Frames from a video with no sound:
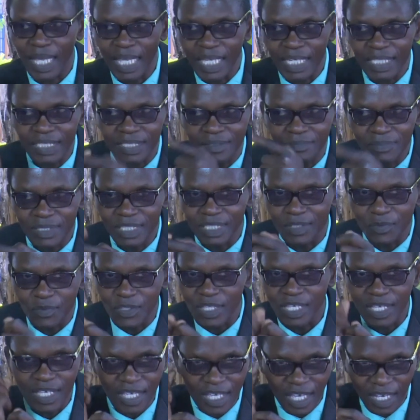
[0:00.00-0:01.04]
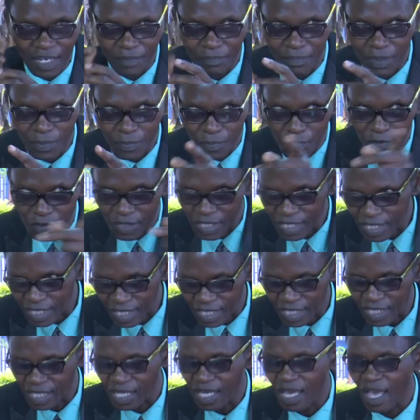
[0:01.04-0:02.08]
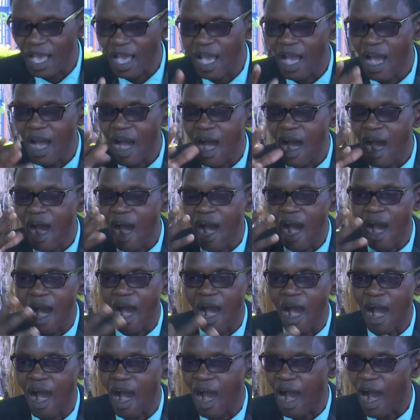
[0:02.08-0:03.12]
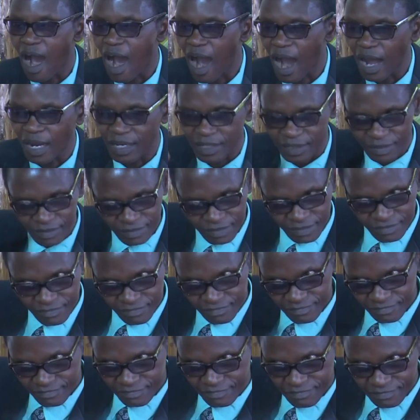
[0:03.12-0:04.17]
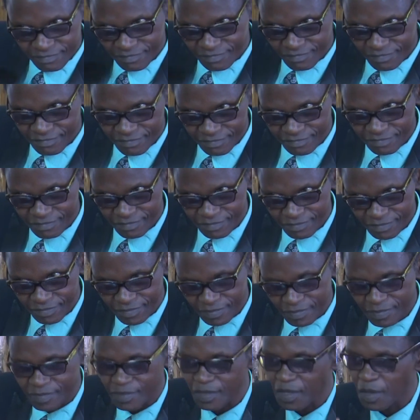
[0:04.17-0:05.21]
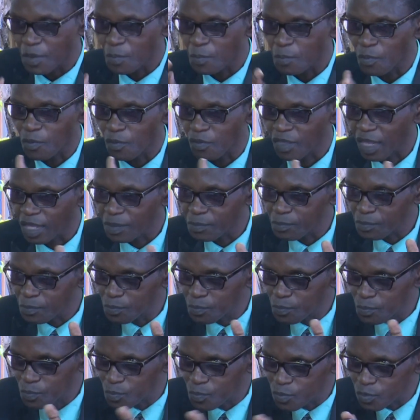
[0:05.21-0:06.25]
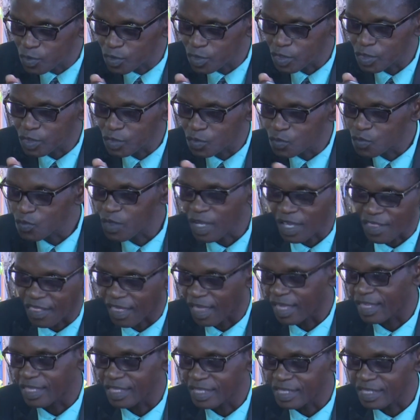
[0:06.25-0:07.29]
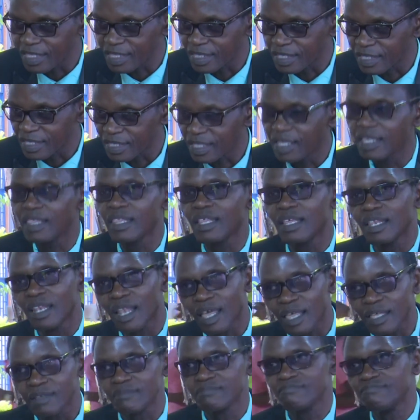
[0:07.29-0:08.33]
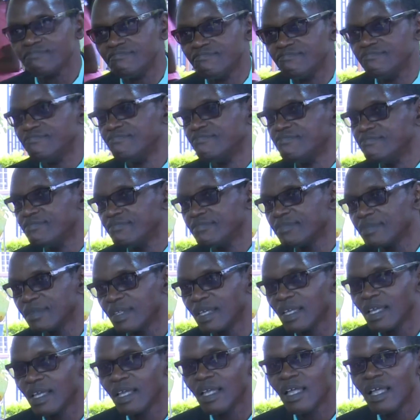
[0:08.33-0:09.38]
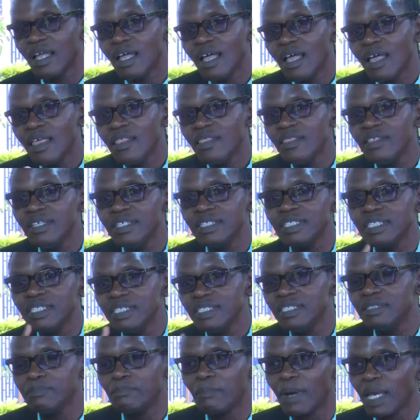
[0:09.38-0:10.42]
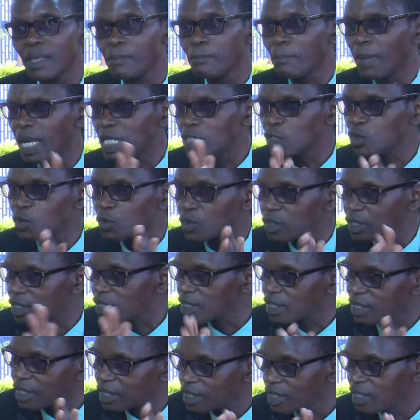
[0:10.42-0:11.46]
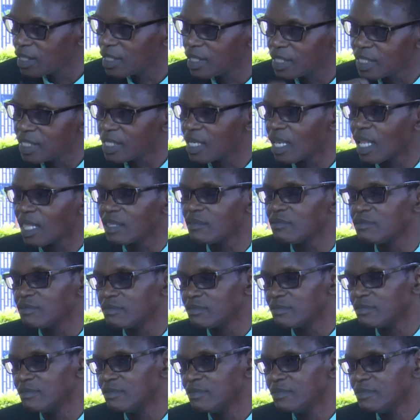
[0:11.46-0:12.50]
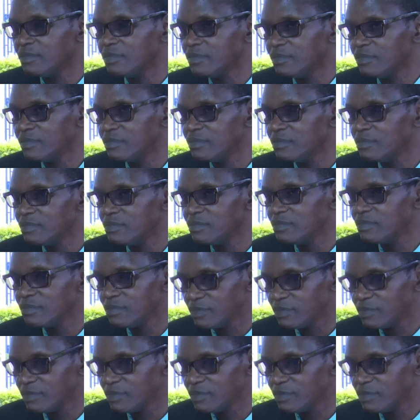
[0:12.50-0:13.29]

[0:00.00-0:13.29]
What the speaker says: whereby he made me to become deaf so that I can read the Bible and I explain and preach to the deaf people. That is my passion in life.